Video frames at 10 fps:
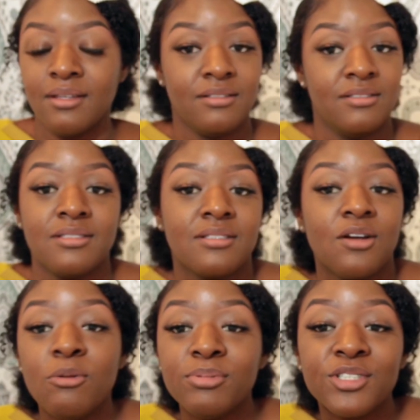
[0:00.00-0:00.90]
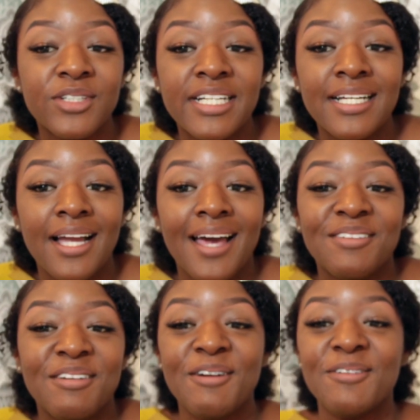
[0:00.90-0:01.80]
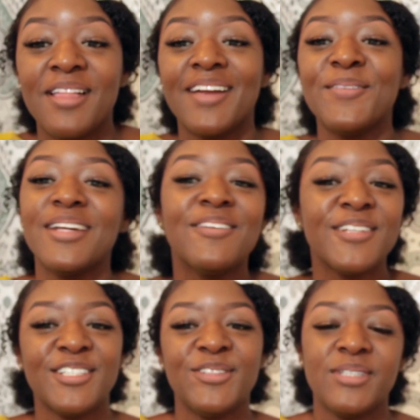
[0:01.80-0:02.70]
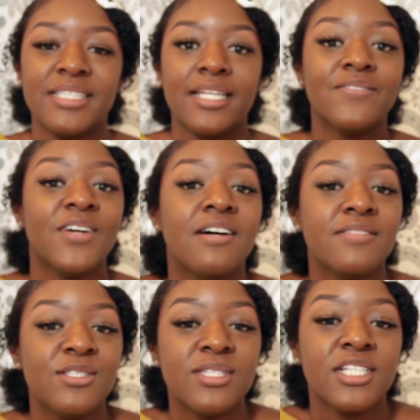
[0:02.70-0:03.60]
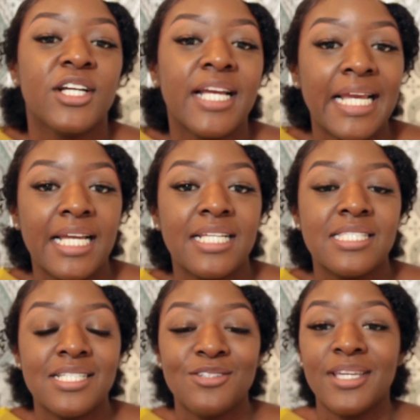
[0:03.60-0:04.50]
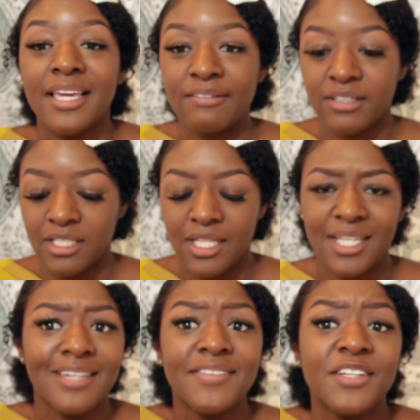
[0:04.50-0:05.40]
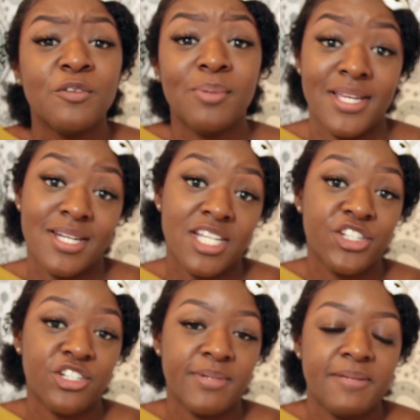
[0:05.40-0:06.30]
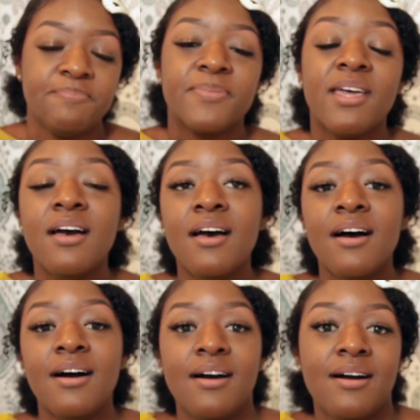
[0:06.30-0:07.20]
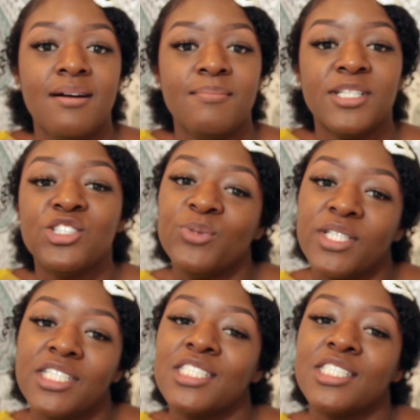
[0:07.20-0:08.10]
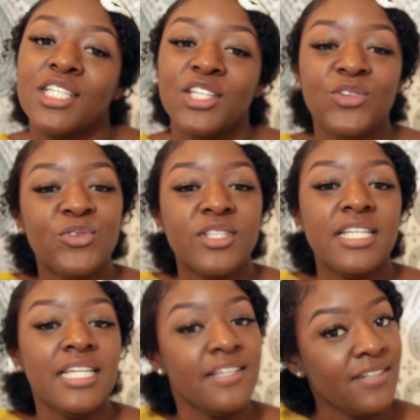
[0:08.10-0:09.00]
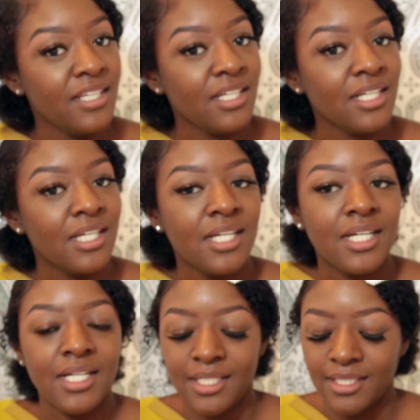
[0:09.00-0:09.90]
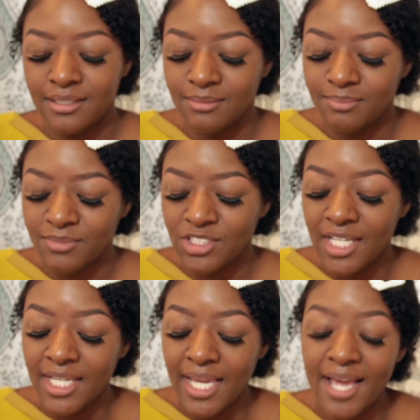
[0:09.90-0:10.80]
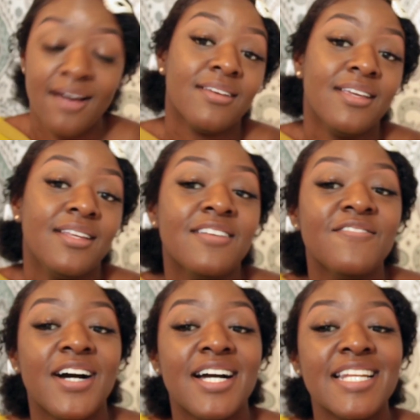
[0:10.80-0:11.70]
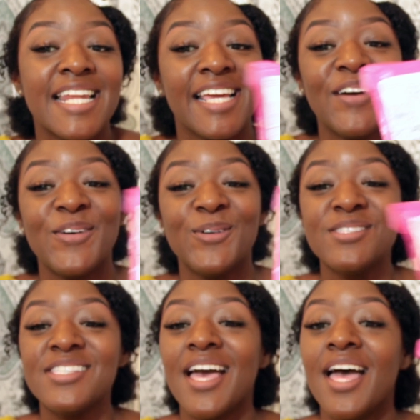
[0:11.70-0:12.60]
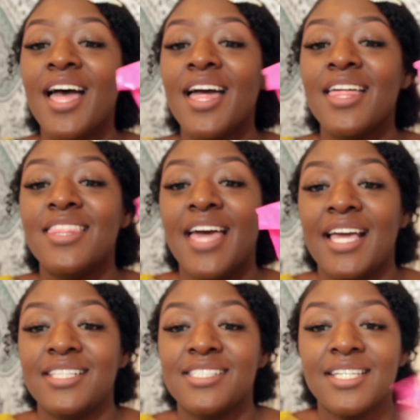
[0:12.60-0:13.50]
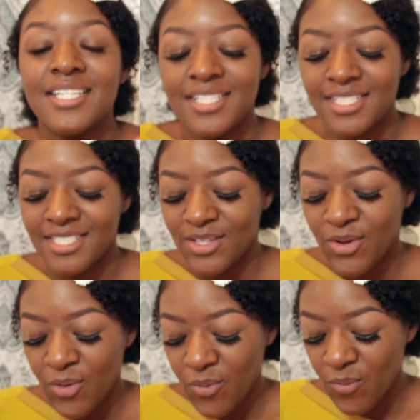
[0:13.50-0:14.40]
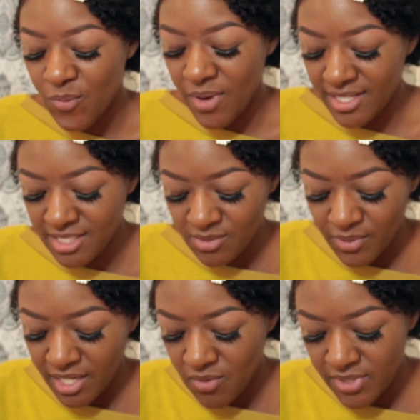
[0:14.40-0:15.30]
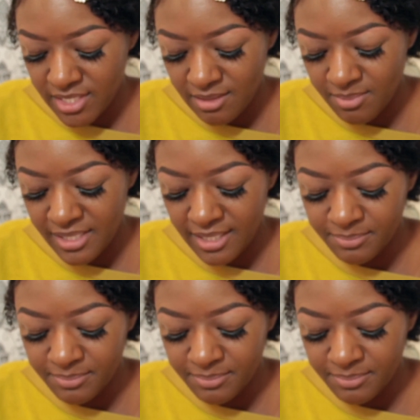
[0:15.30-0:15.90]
sculpturing, I don't know, like whatever you're doing that involves using your hands and you can't really like, even if you play an instrument, but you want to just look cute for the evening, check out Eating Bond Nails. That is what we're going to be